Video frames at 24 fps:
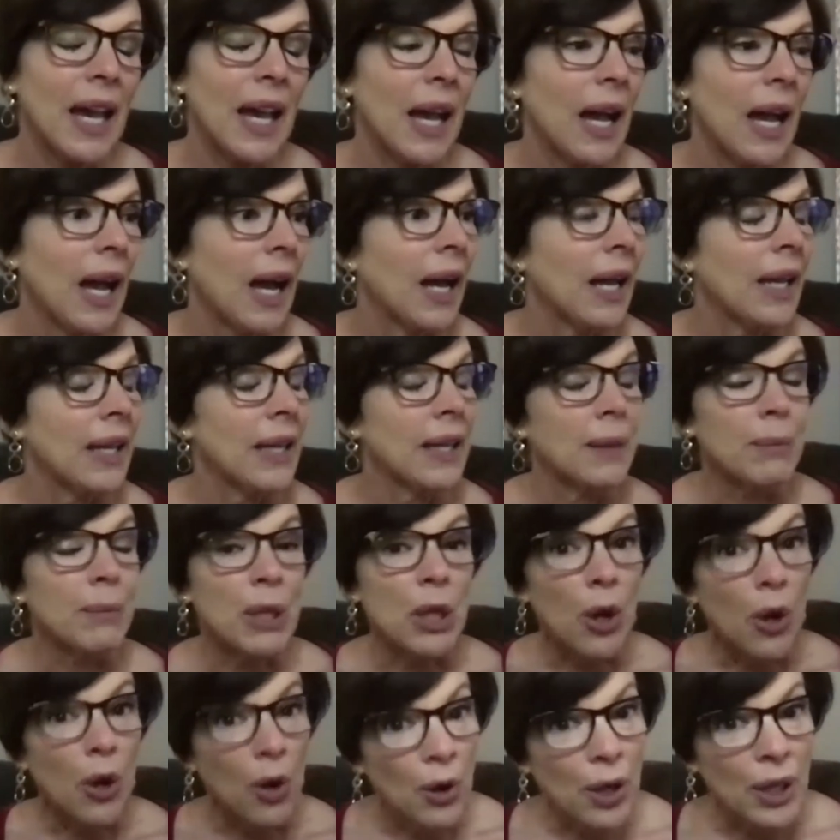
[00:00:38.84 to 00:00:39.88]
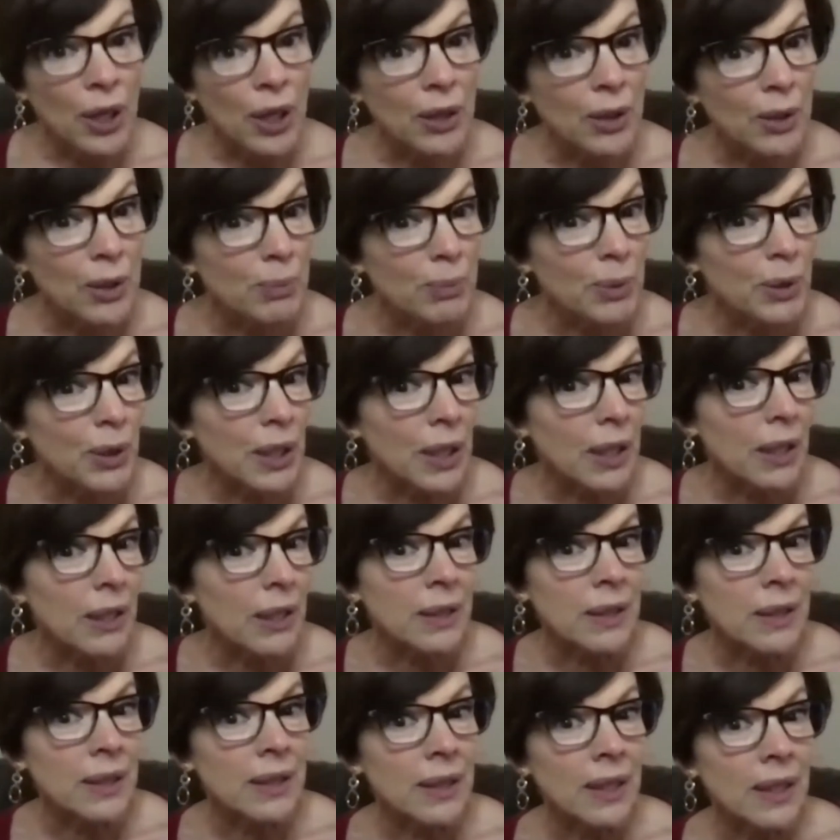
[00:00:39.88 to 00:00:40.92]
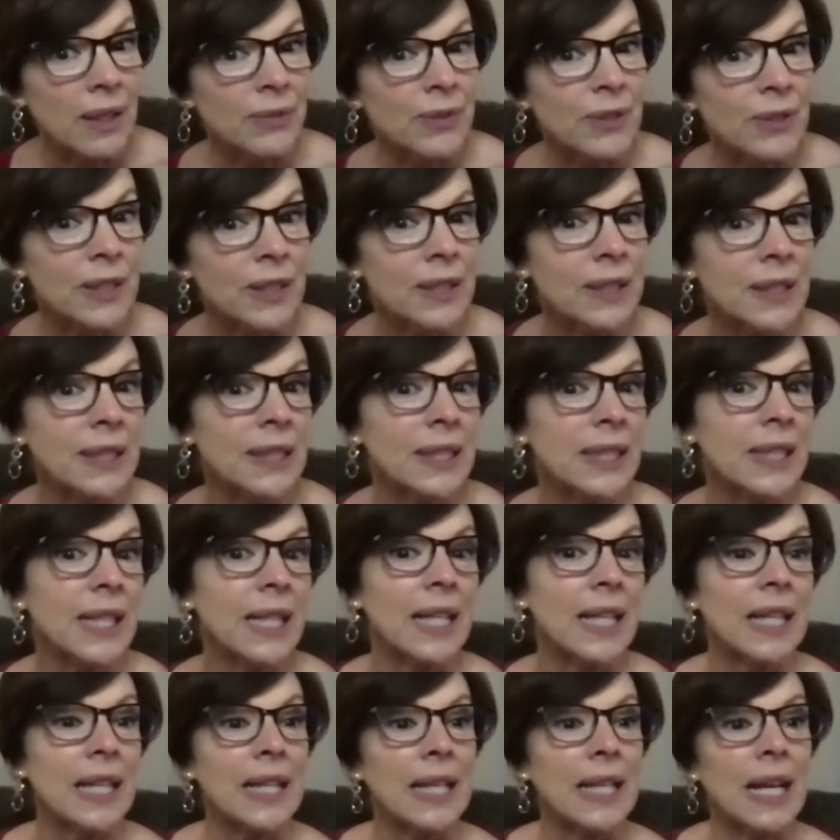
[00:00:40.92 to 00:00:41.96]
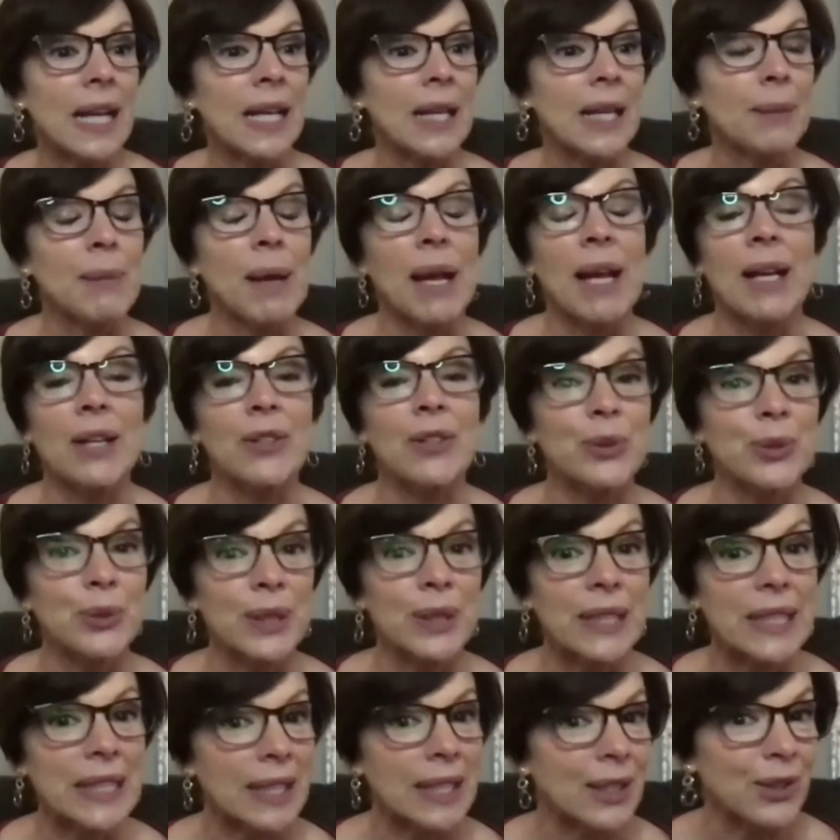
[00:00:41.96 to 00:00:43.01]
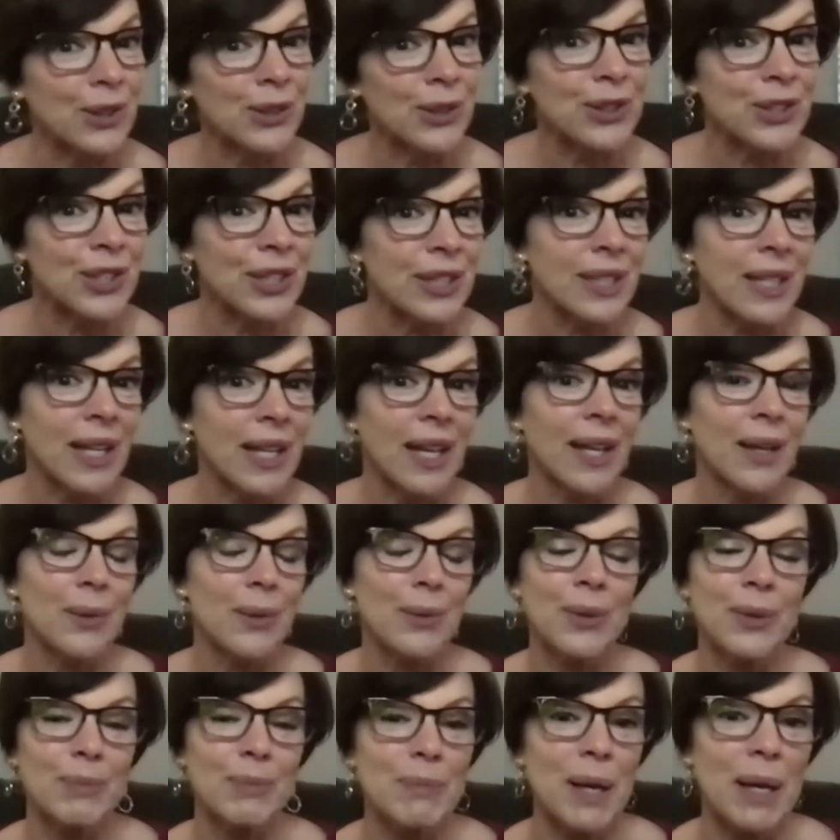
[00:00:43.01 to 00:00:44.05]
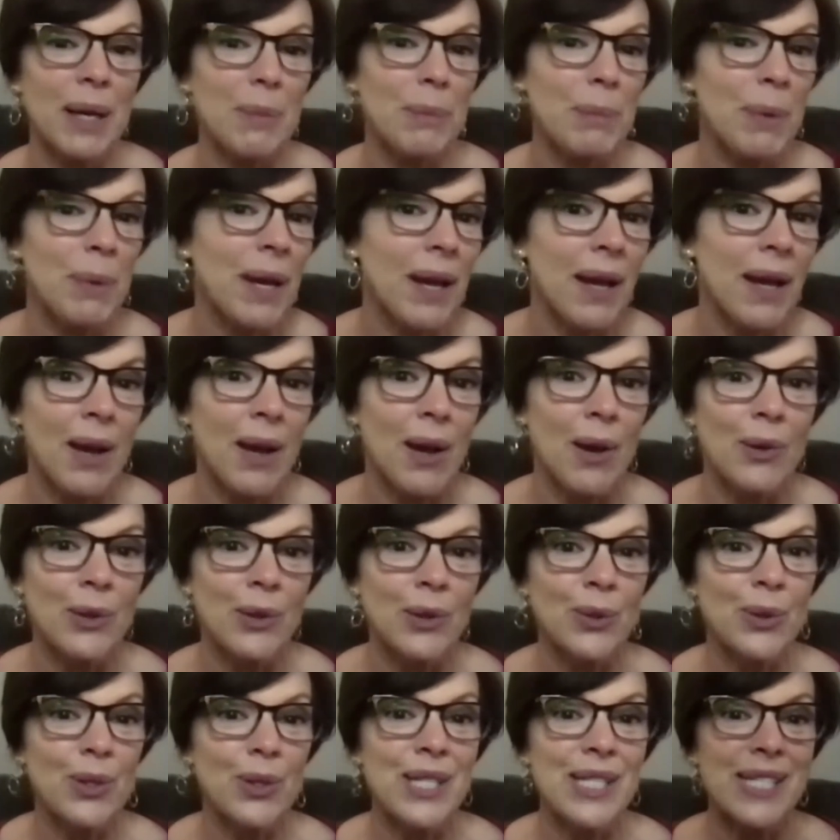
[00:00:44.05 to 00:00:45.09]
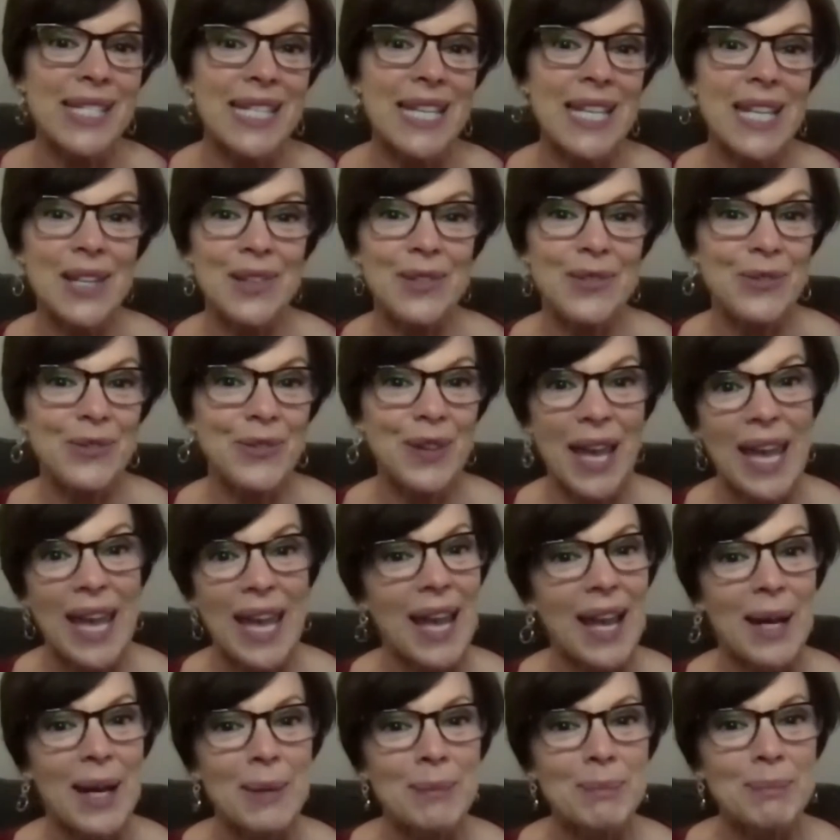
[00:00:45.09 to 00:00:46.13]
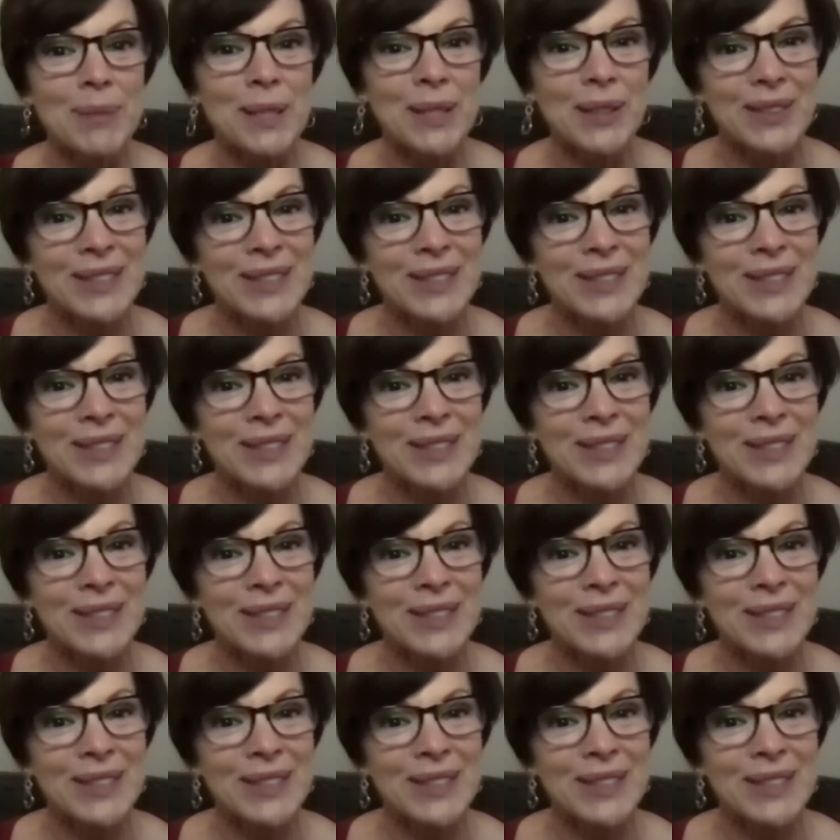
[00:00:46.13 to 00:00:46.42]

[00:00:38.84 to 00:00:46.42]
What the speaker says: I am an audiobook lover, and I am actually here today with my pal, Khristine Hvam.